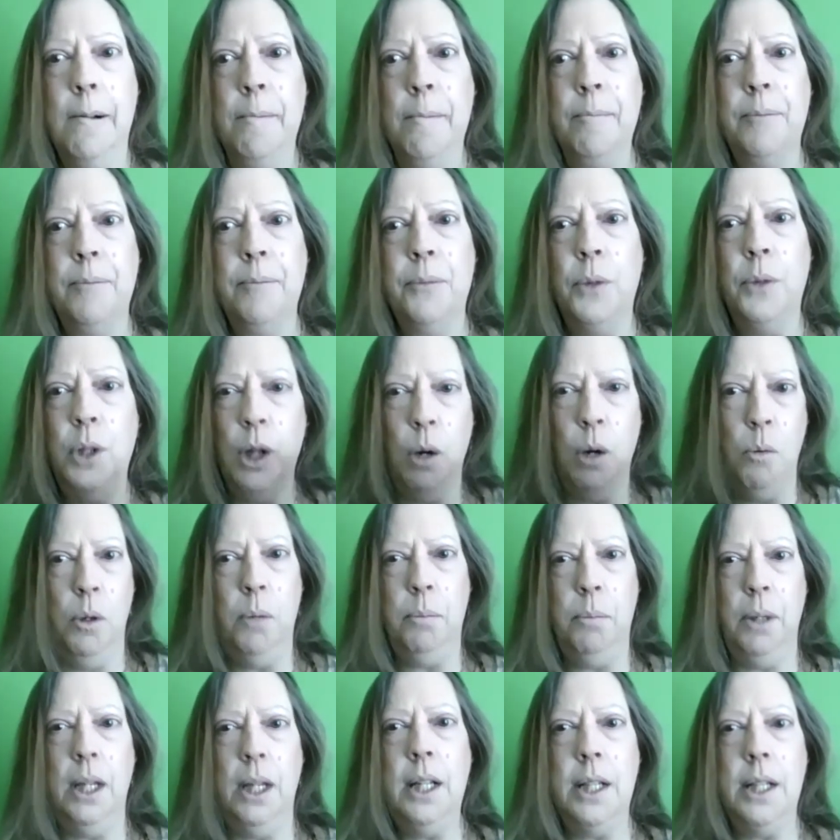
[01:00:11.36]
We don't want
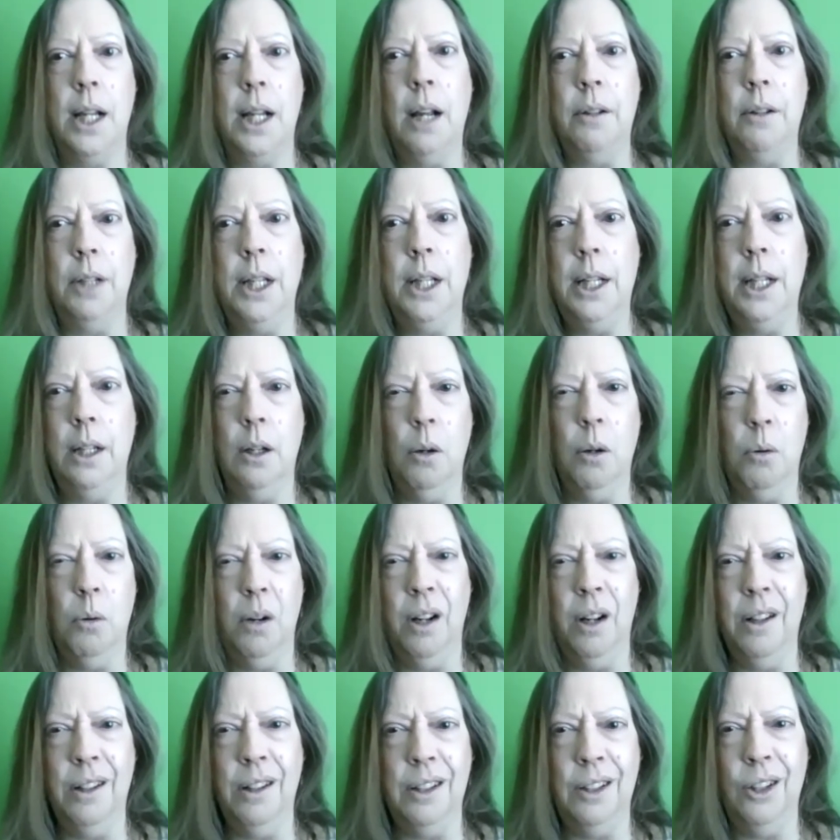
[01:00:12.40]
to be down here
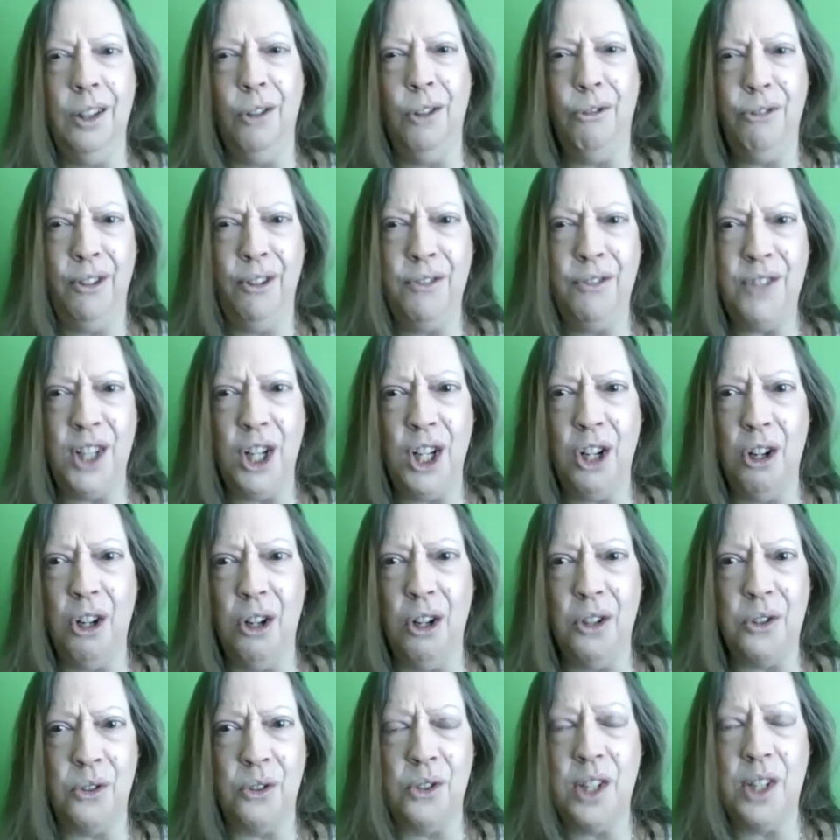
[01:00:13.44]
where 50
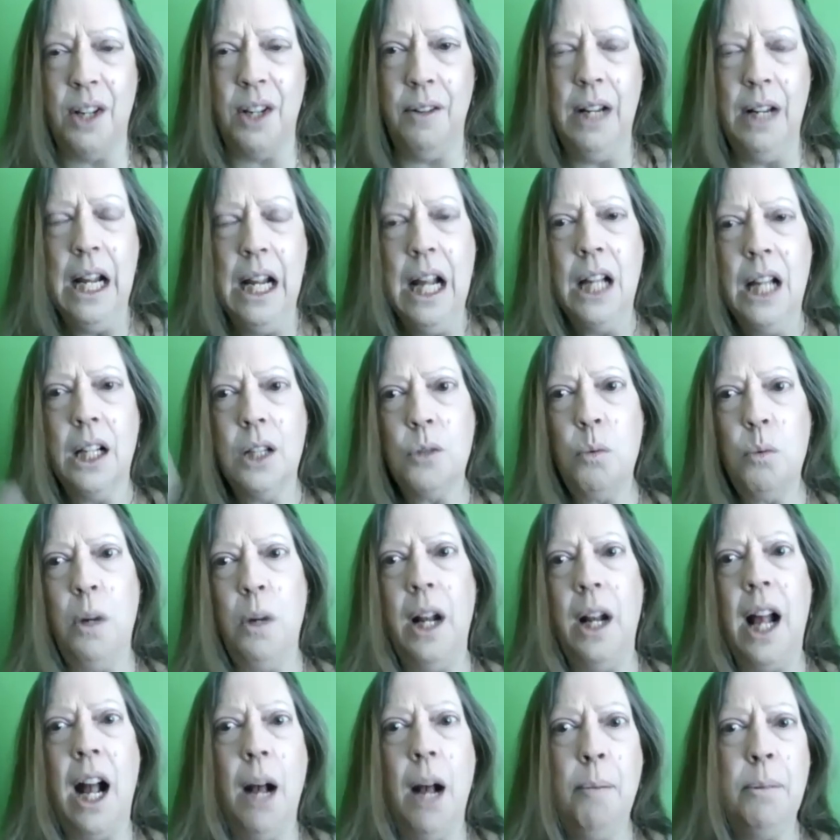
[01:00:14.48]
hertz or 70, because what
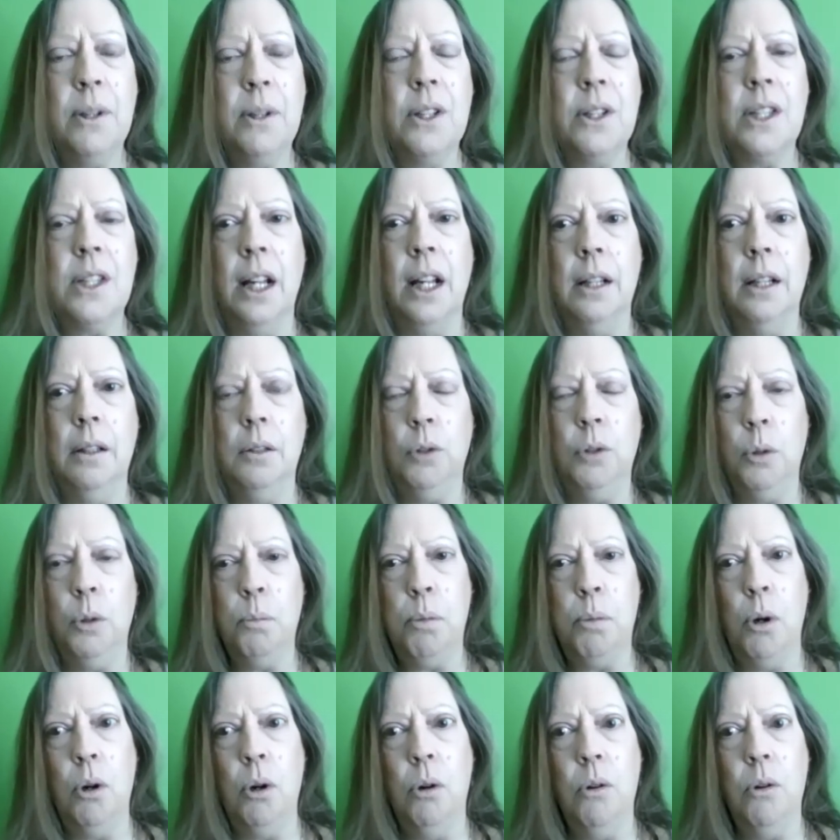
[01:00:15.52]
happens that we
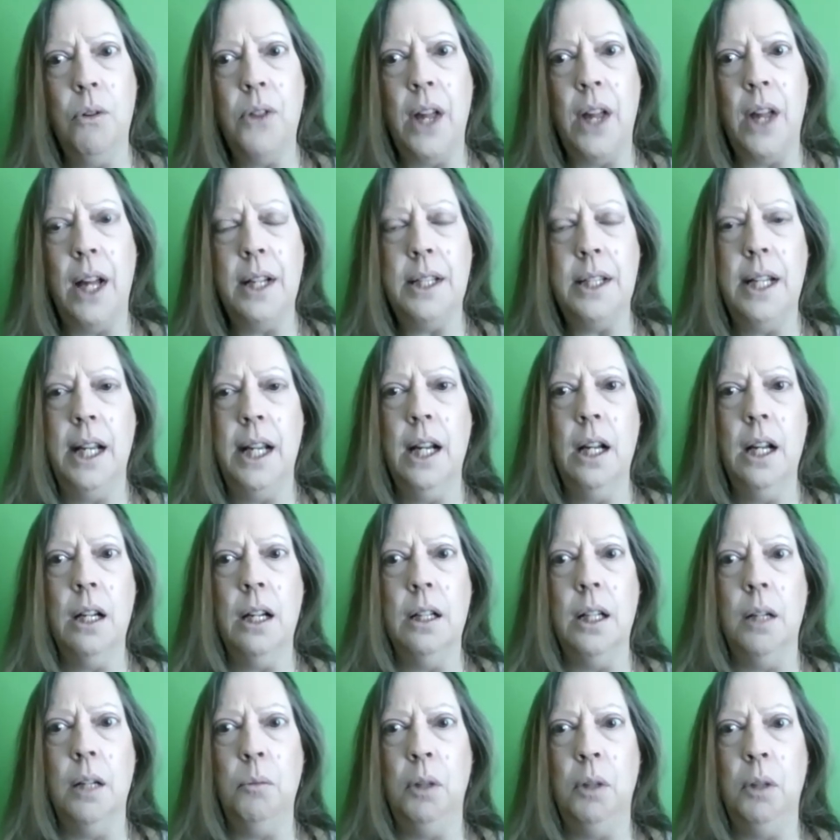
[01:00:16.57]
pull that down
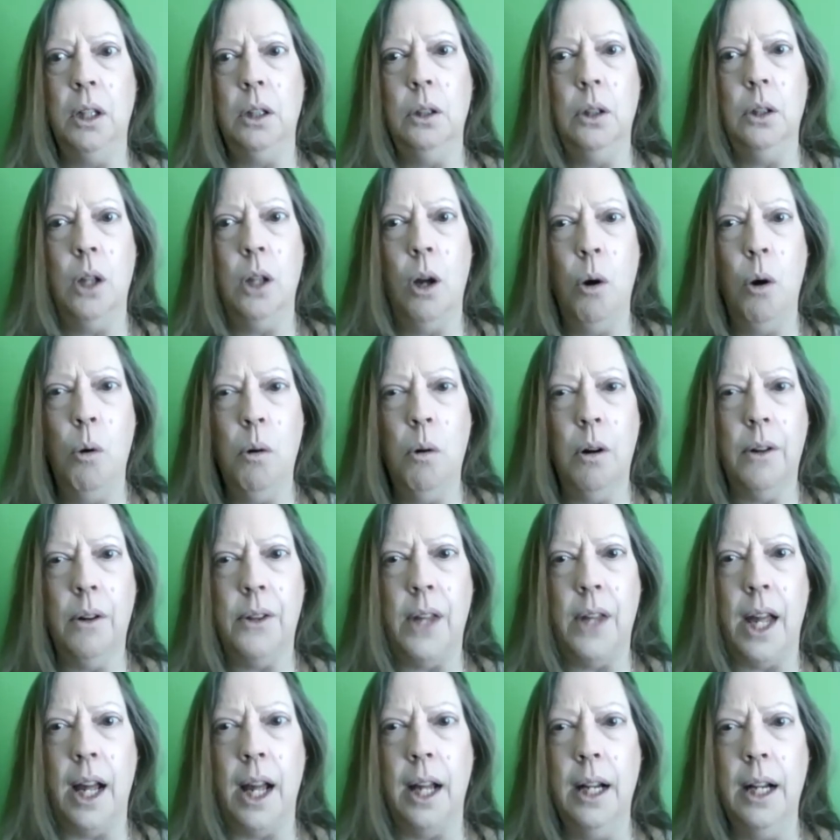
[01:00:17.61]
and we lower
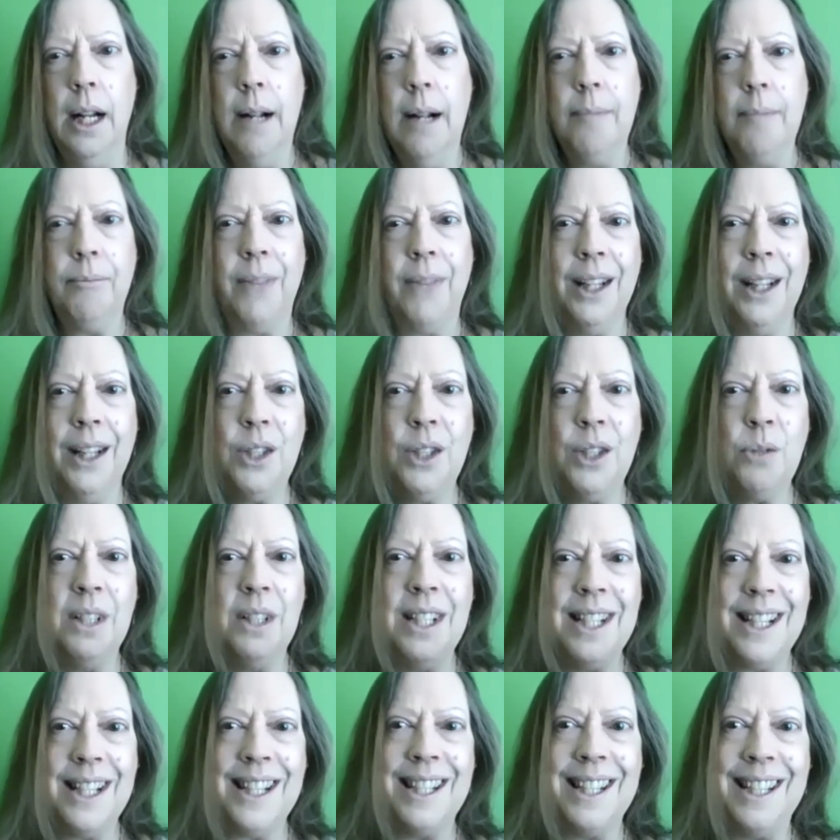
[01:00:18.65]
that, that's when
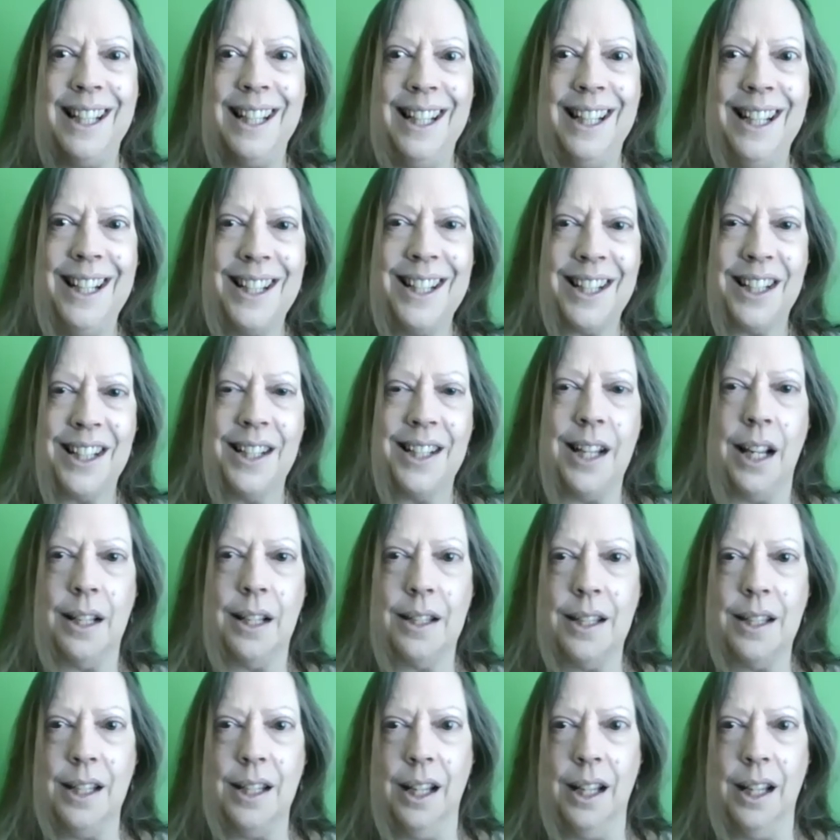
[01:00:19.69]
disease sets in.